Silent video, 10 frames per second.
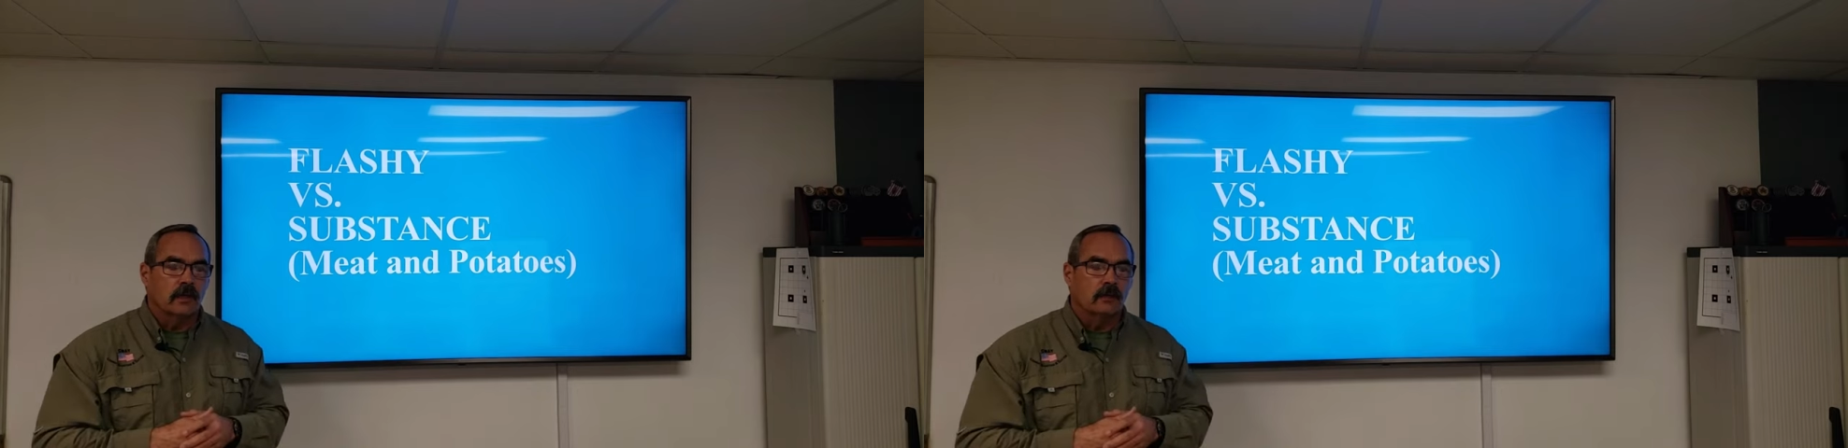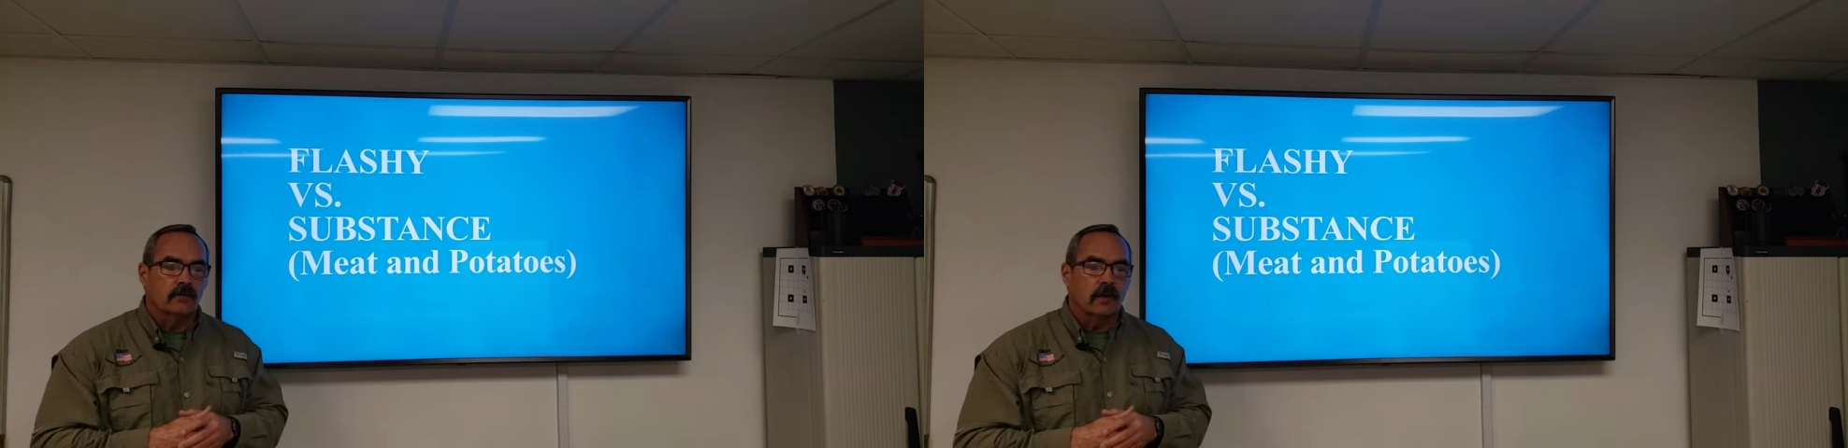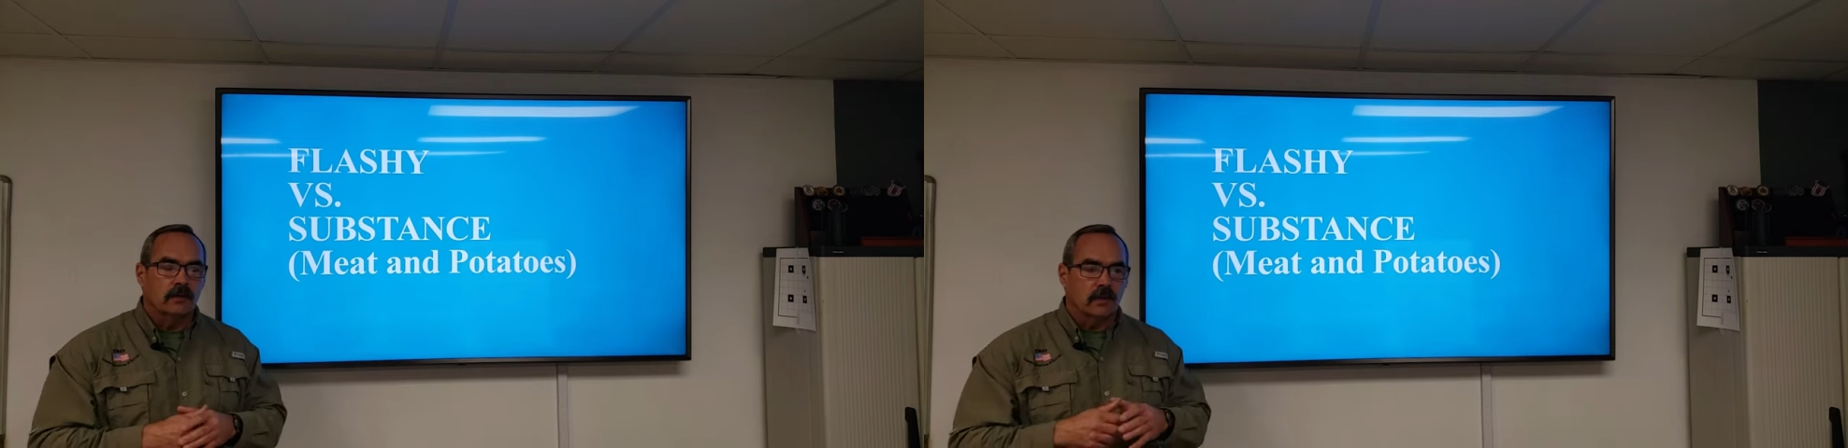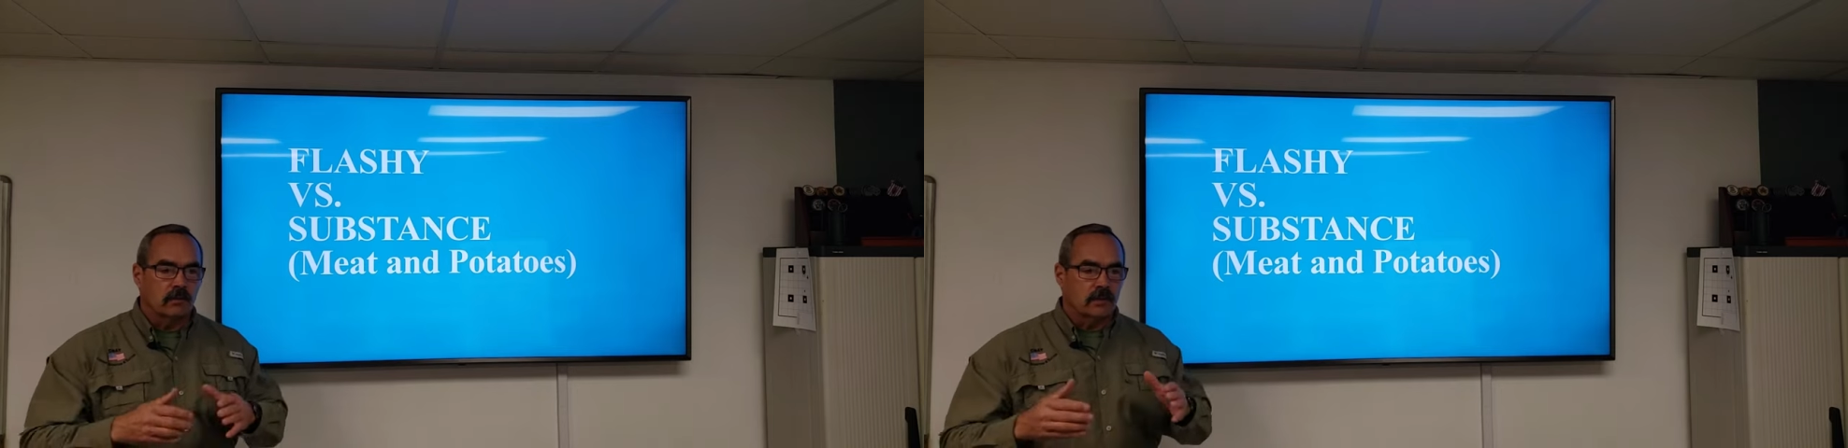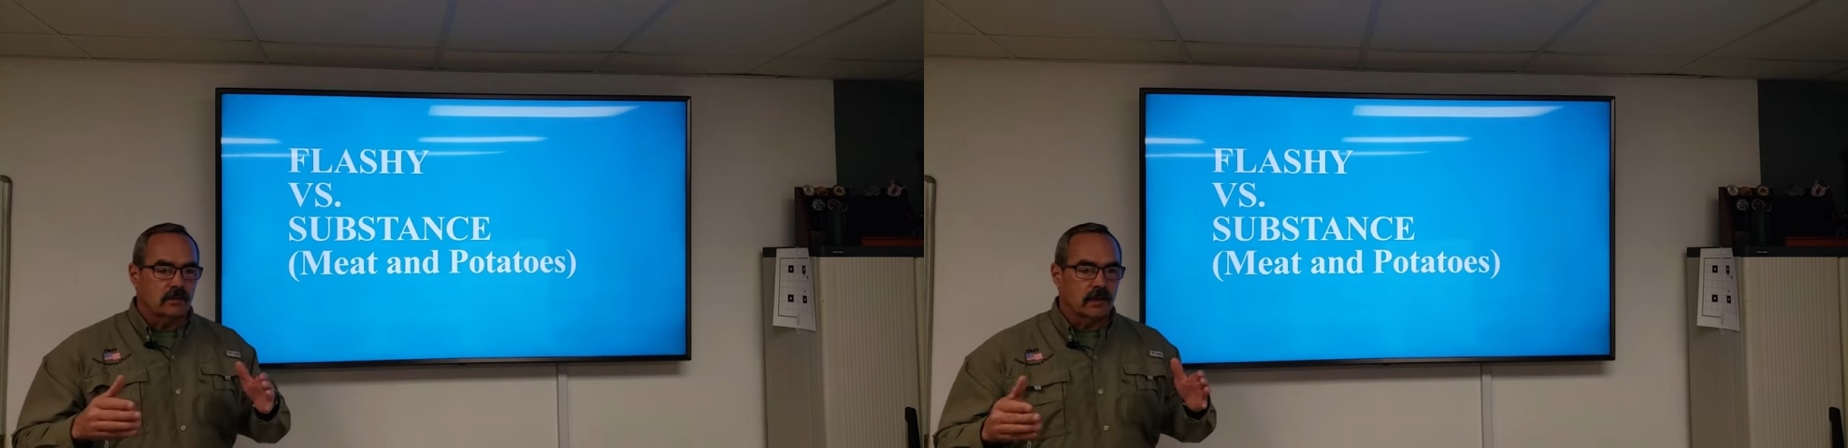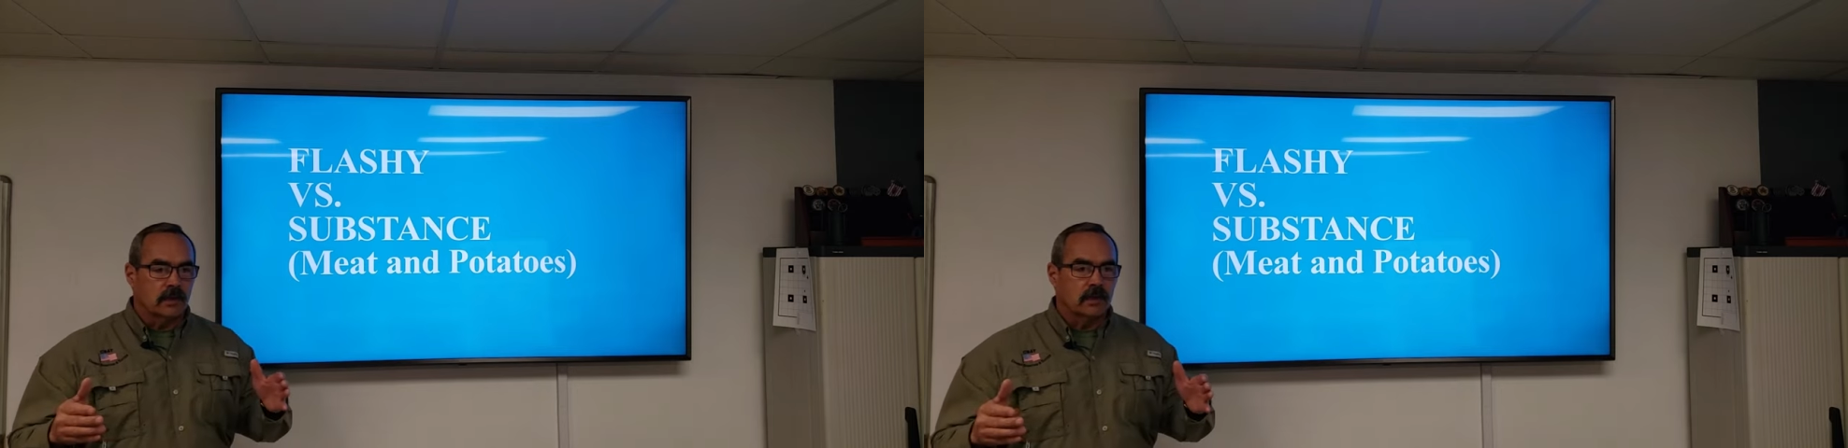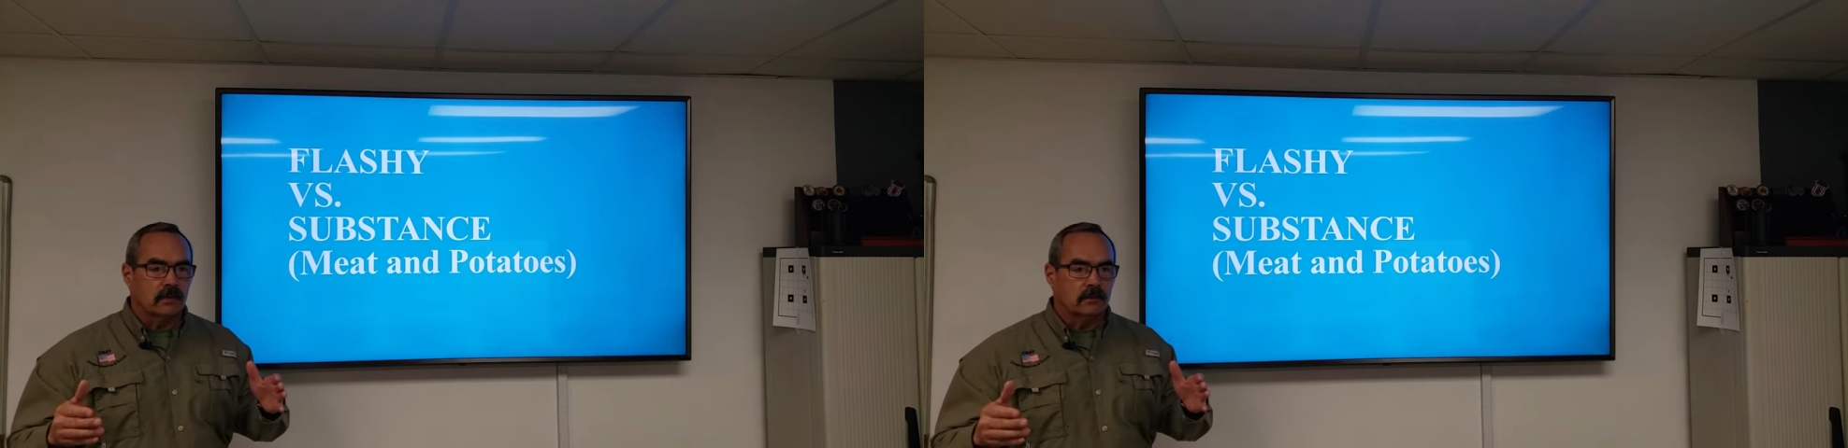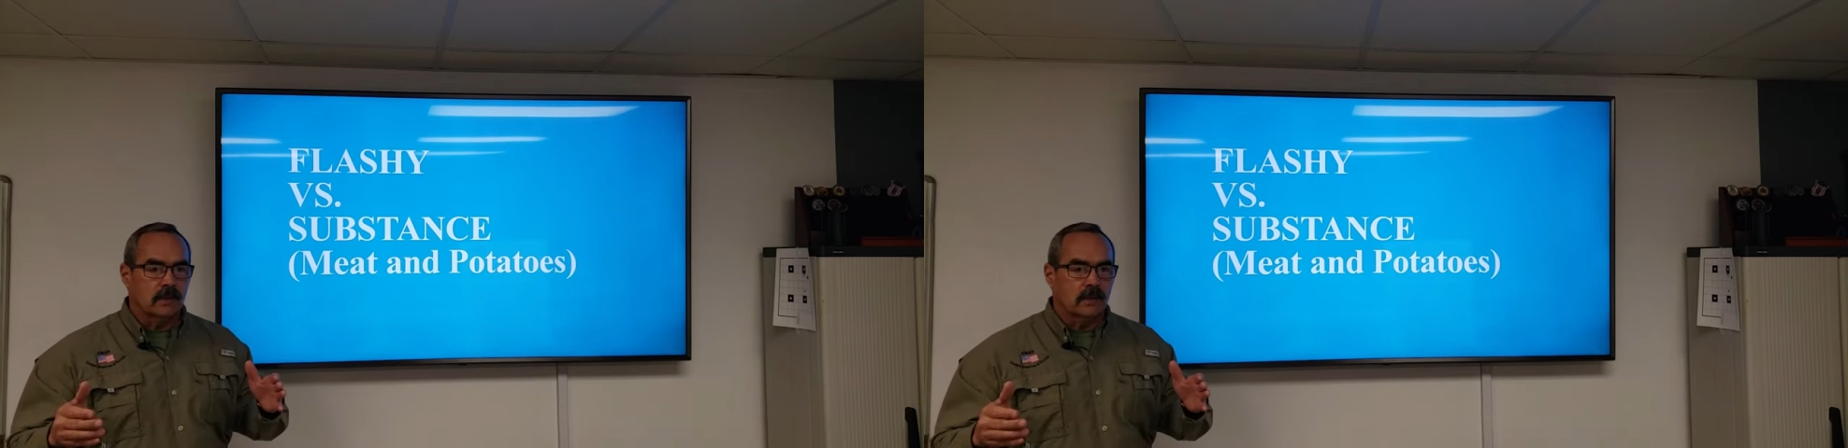Uvalde was a